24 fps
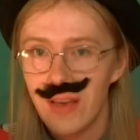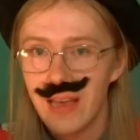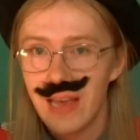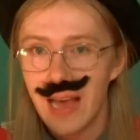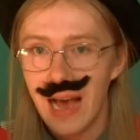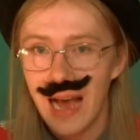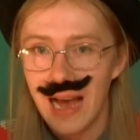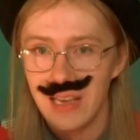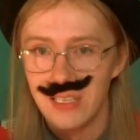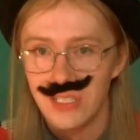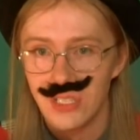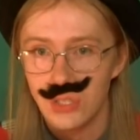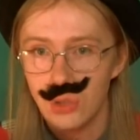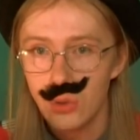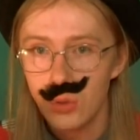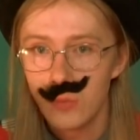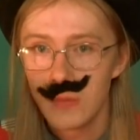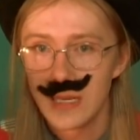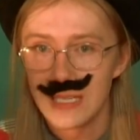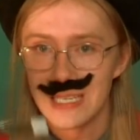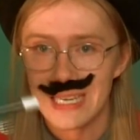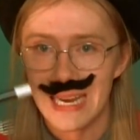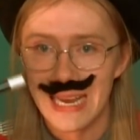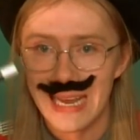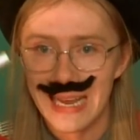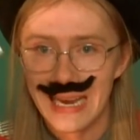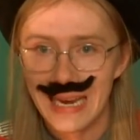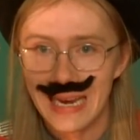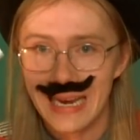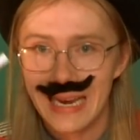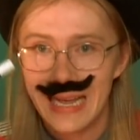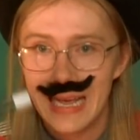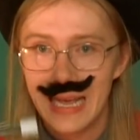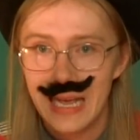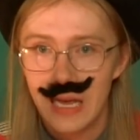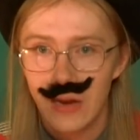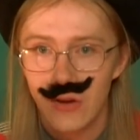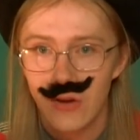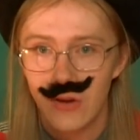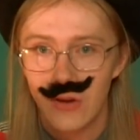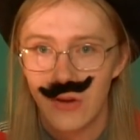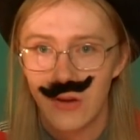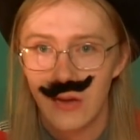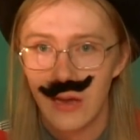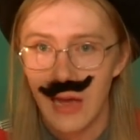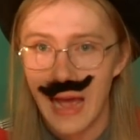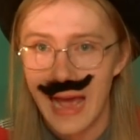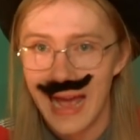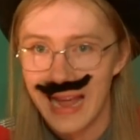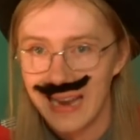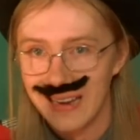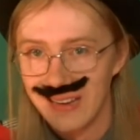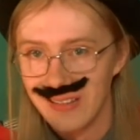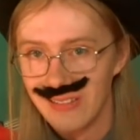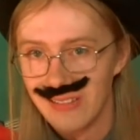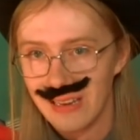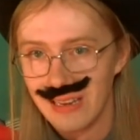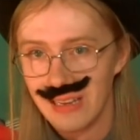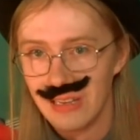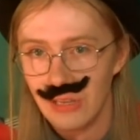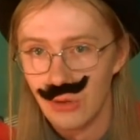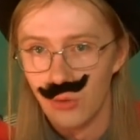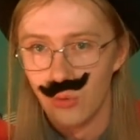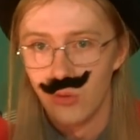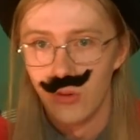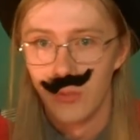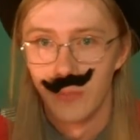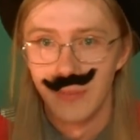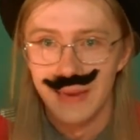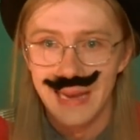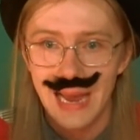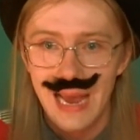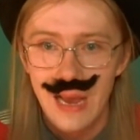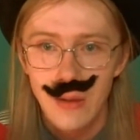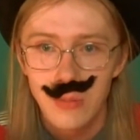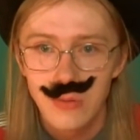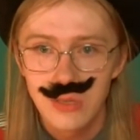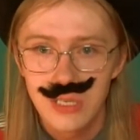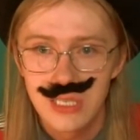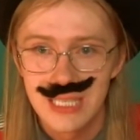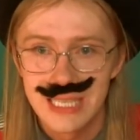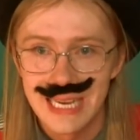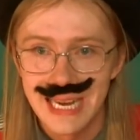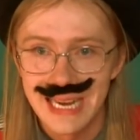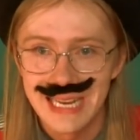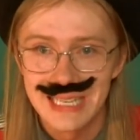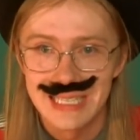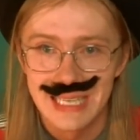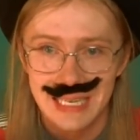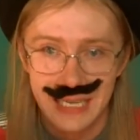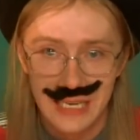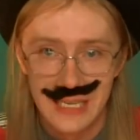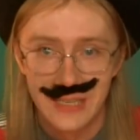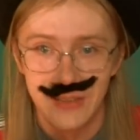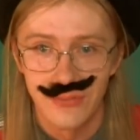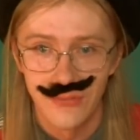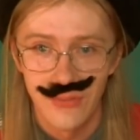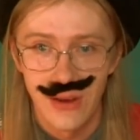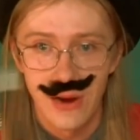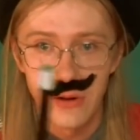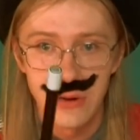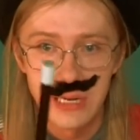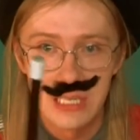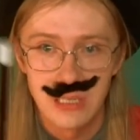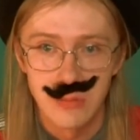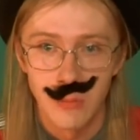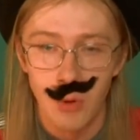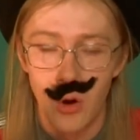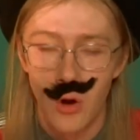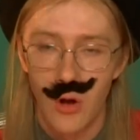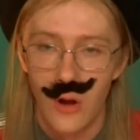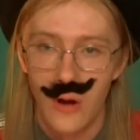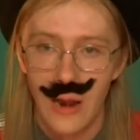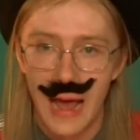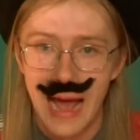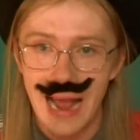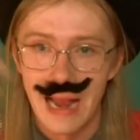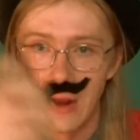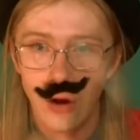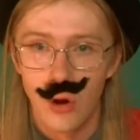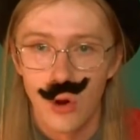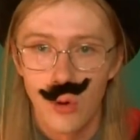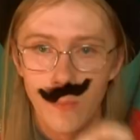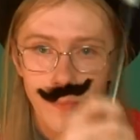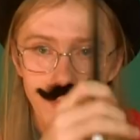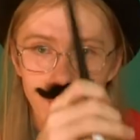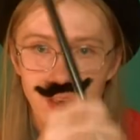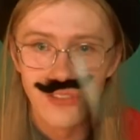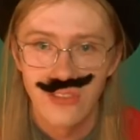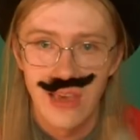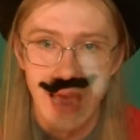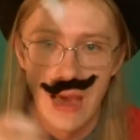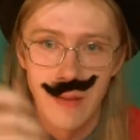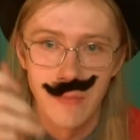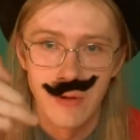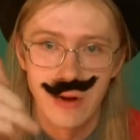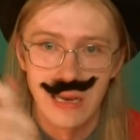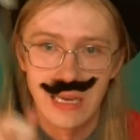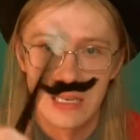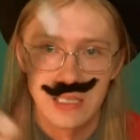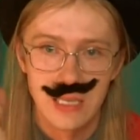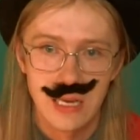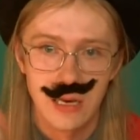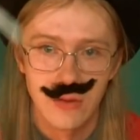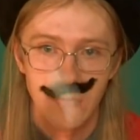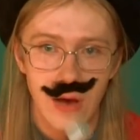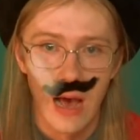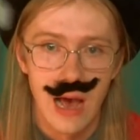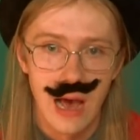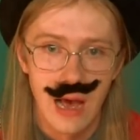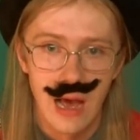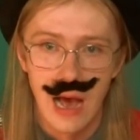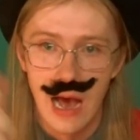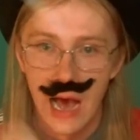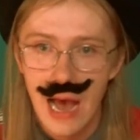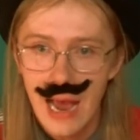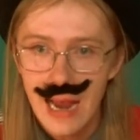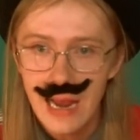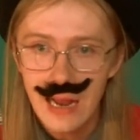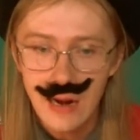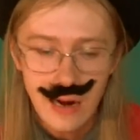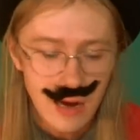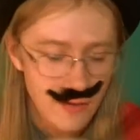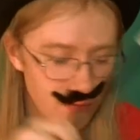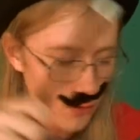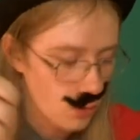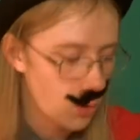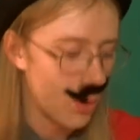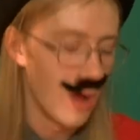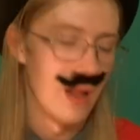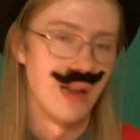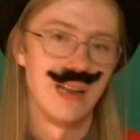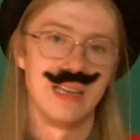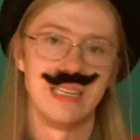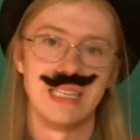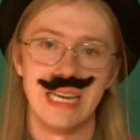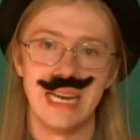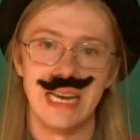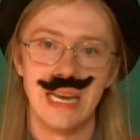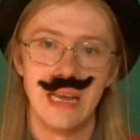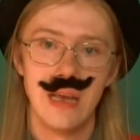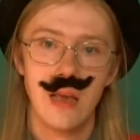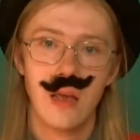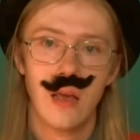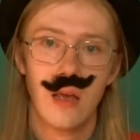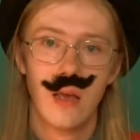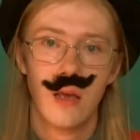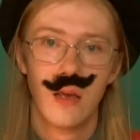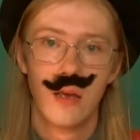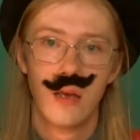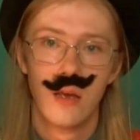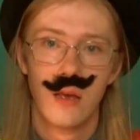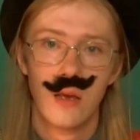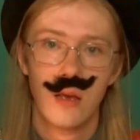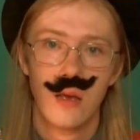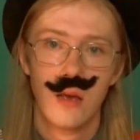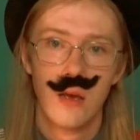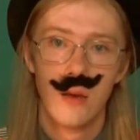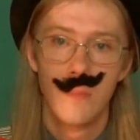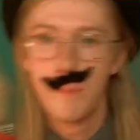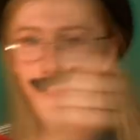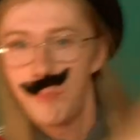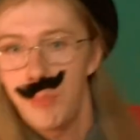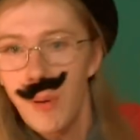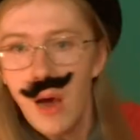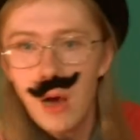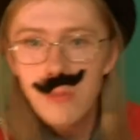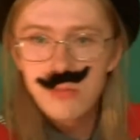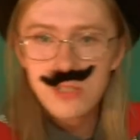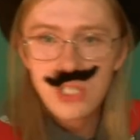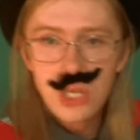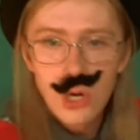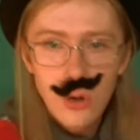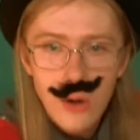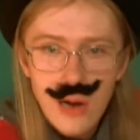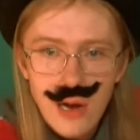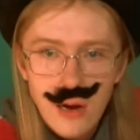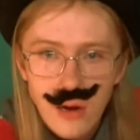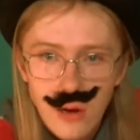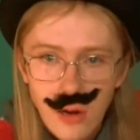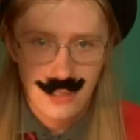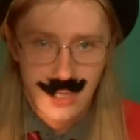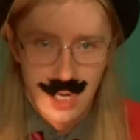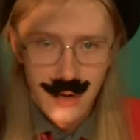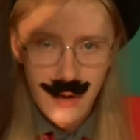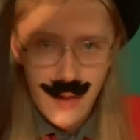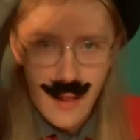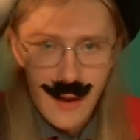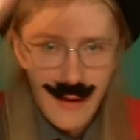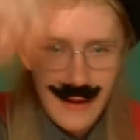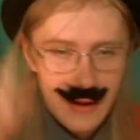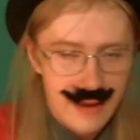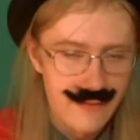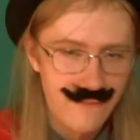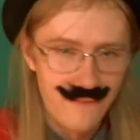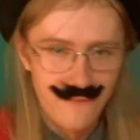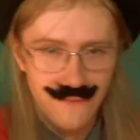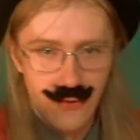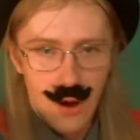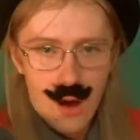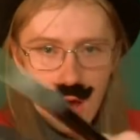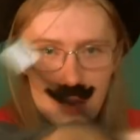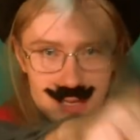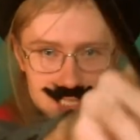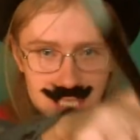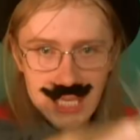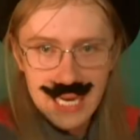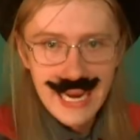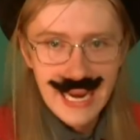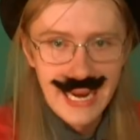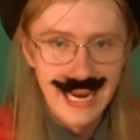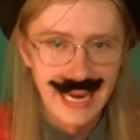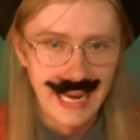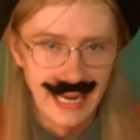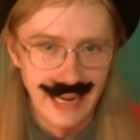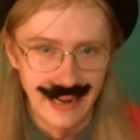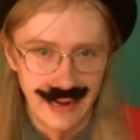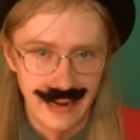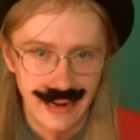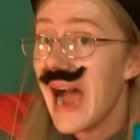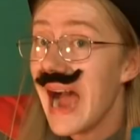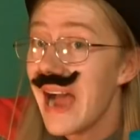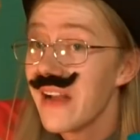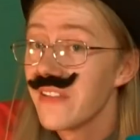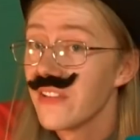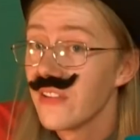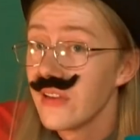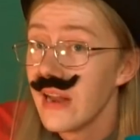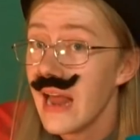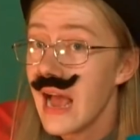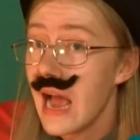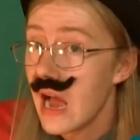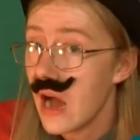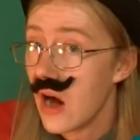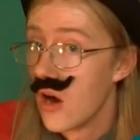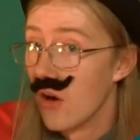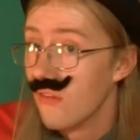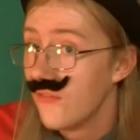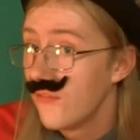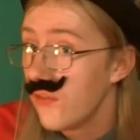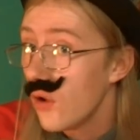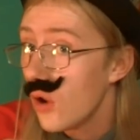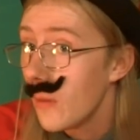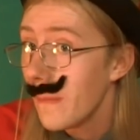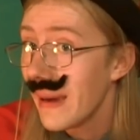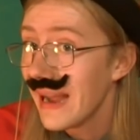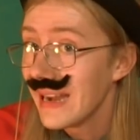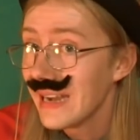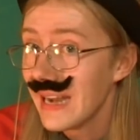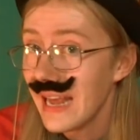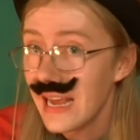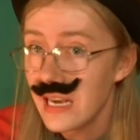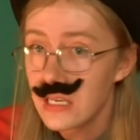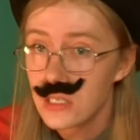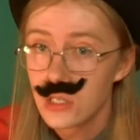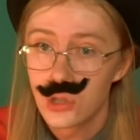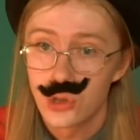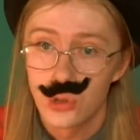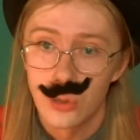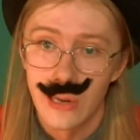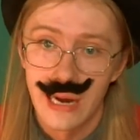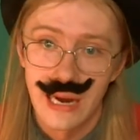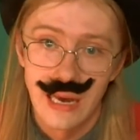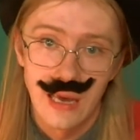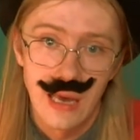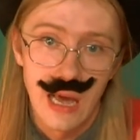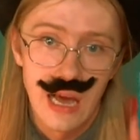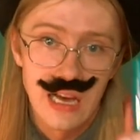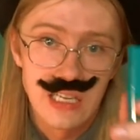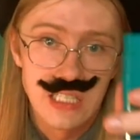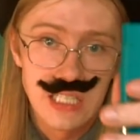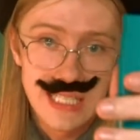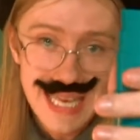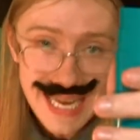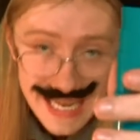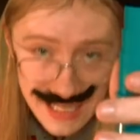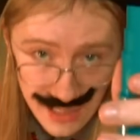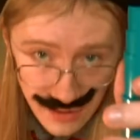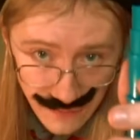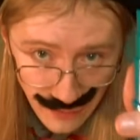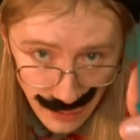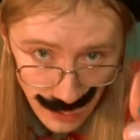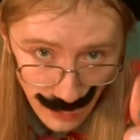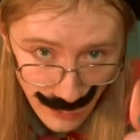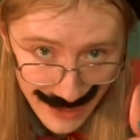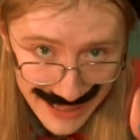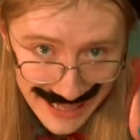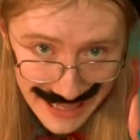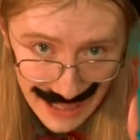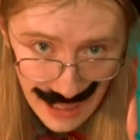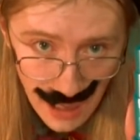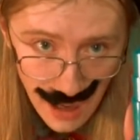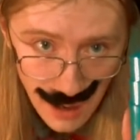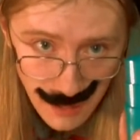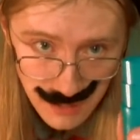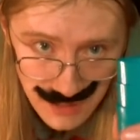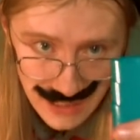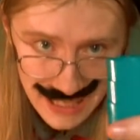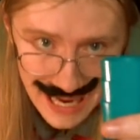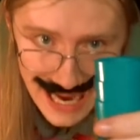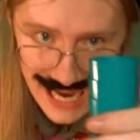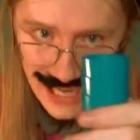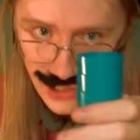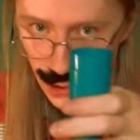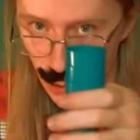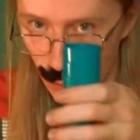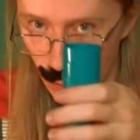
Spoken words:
I zoom it in, and you will be able to see it. It is very small. I hope this camera is a high enough quality. But you're on terrific 14! And now, for my next trick. A set of 3 cups, as